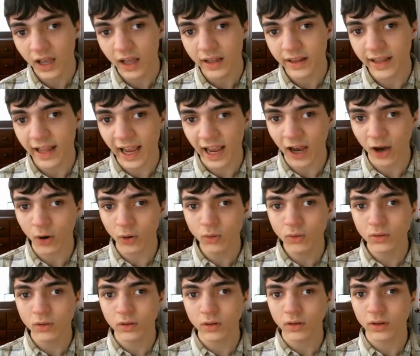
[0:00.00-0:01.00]
Now,
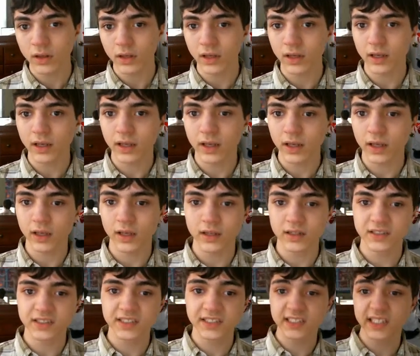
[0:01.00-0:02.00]

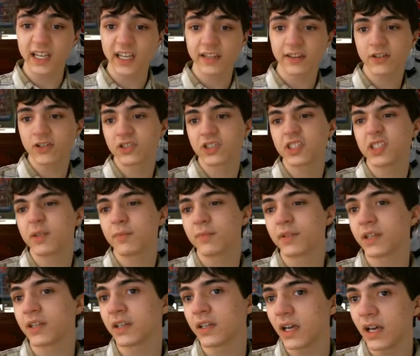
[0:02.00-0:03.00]
say there's
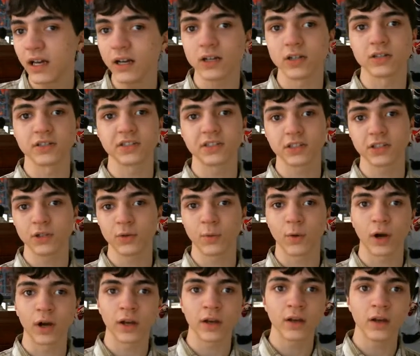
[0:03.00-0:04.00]
something else you
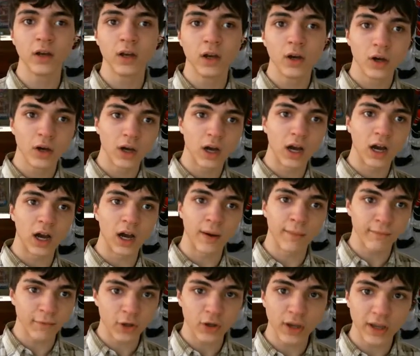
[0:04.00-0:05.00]
want.
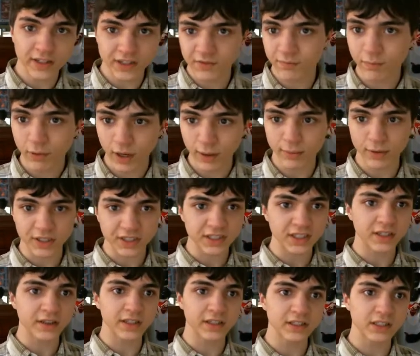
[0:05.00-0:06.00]
You guys have probably
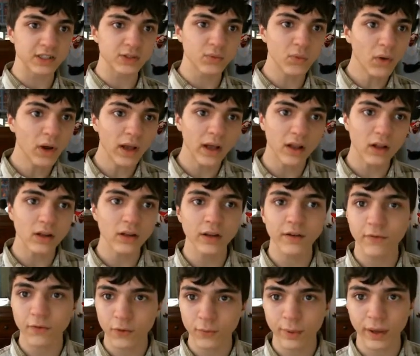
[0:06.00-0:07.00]
seen this as well
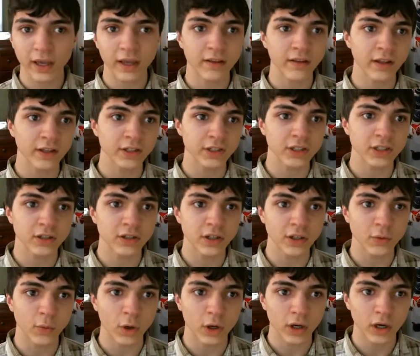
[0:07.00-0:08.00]
if you pay attention
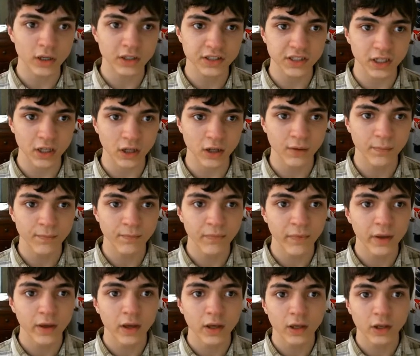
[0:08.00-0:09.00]
to URLs at all.
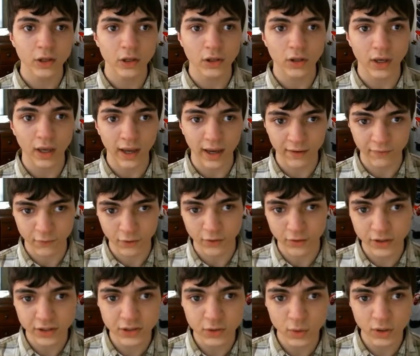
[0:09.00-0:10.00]
After
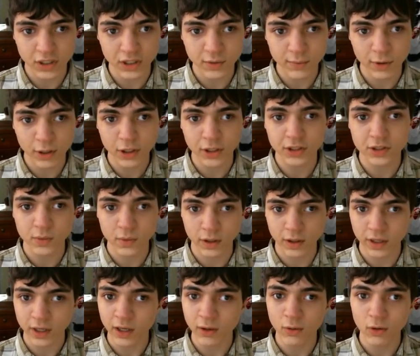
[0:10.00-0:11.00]
this question mark is where
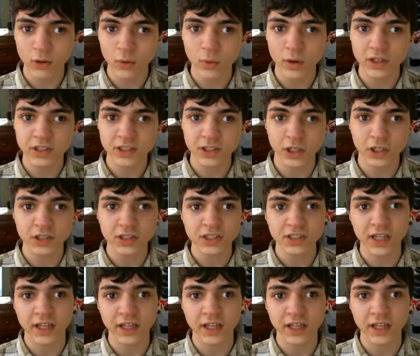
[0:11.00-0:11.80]
the GET request starts.